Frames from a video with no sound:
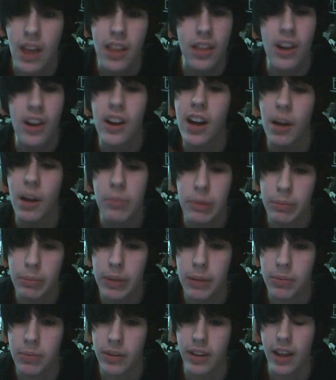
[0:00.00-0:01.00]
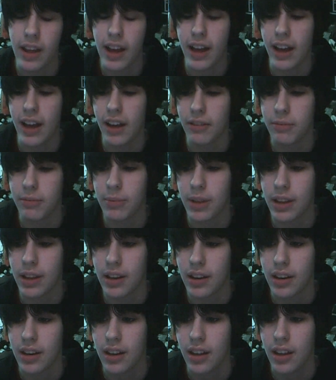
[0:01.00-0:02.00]
There are a couple people that have
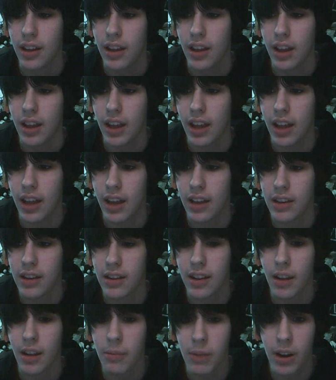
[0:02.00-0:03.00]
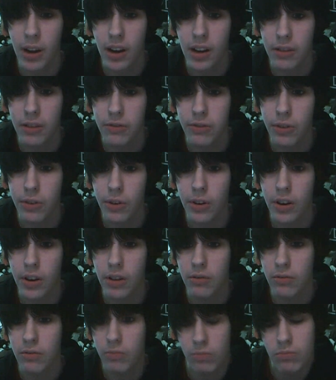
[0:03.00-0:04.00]
been. And some are
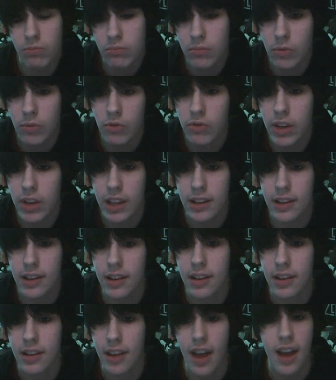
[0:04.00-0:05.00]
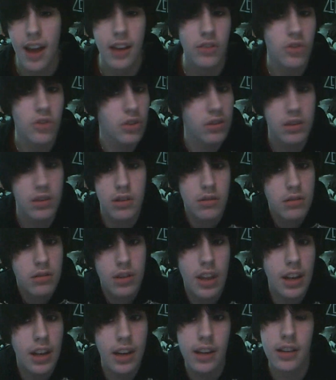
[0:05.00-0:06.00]
for reasons that just
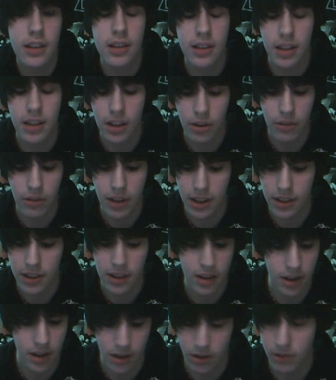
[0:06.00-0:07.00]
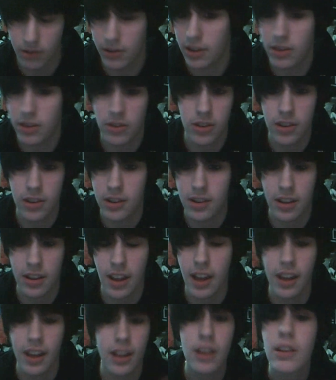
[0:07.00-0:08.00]
they need to deal with, you know. It's just
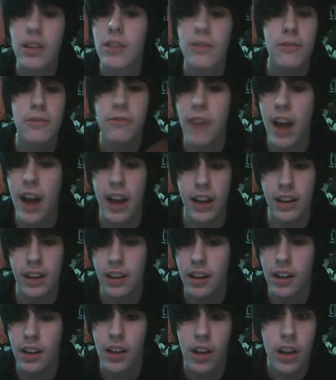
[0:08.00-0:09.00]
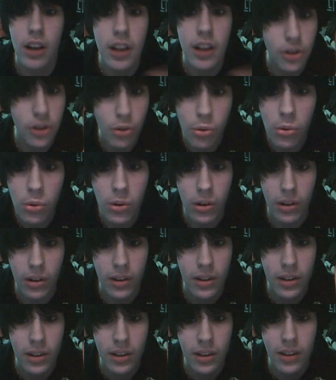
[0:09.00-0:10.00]
like, fine. It's cool.
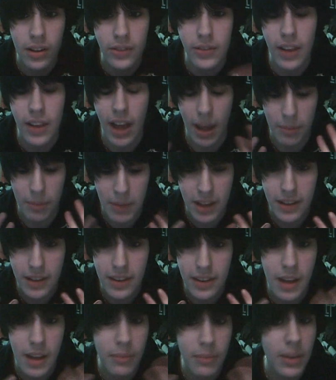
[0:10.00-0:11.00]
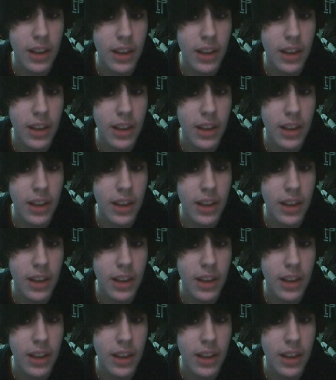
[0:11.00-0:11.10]
I miss them.